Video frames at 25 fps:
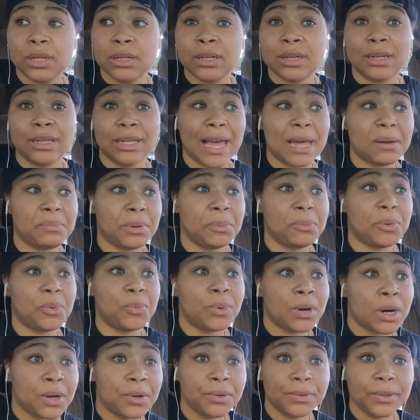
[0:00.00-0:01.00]
a lot of people
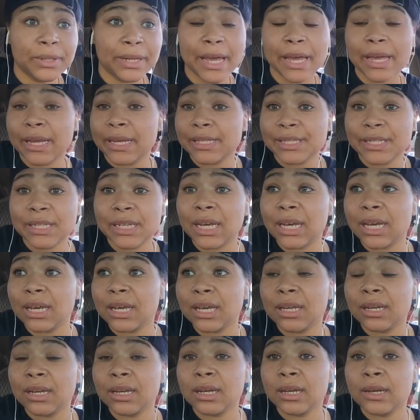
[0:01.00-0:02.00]
want gays
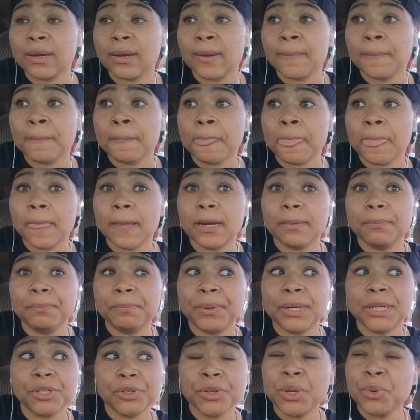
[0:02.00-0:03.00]
dead,
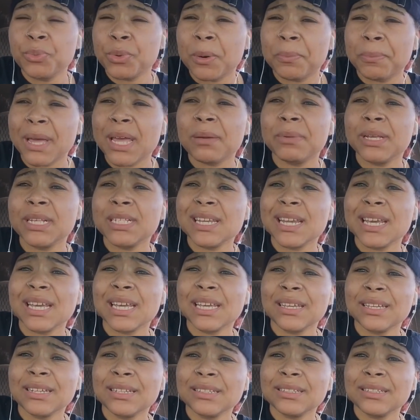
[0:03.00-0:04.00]
but do you want babies dead?